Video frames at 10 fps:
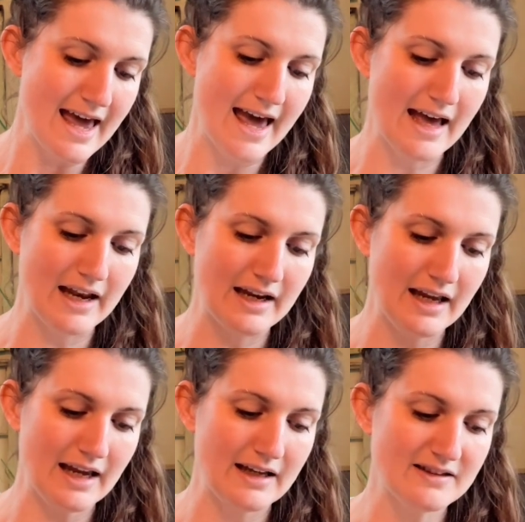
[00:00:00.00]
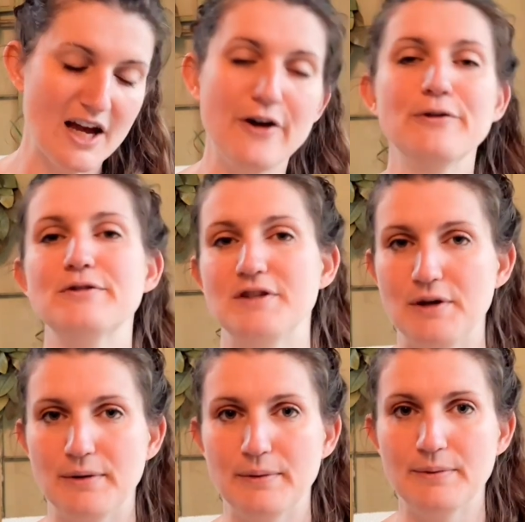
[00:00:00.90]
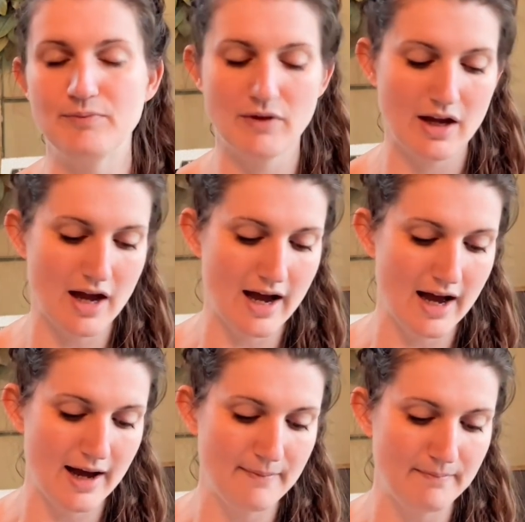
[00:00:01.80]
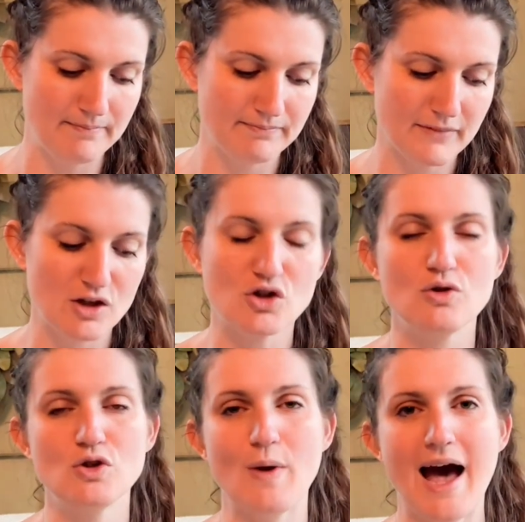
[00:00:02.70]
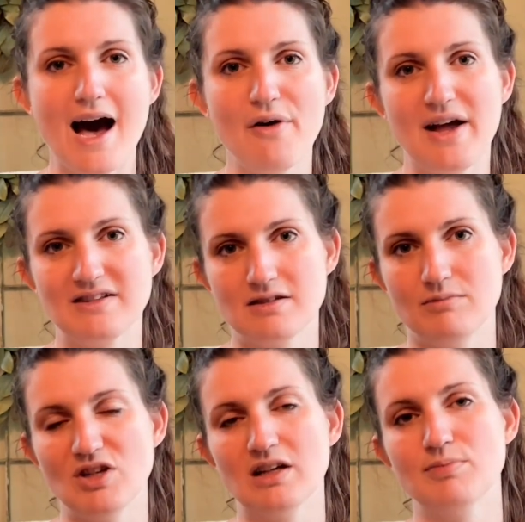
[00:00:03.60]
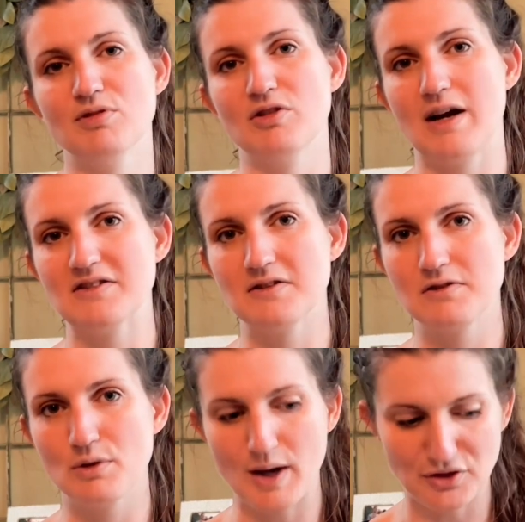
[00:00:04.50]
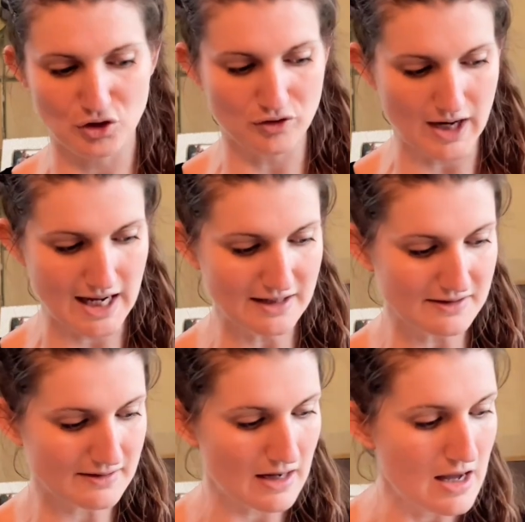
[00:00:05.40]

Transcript: and it tells you um, it shows you how that subject progresses throughout the grades.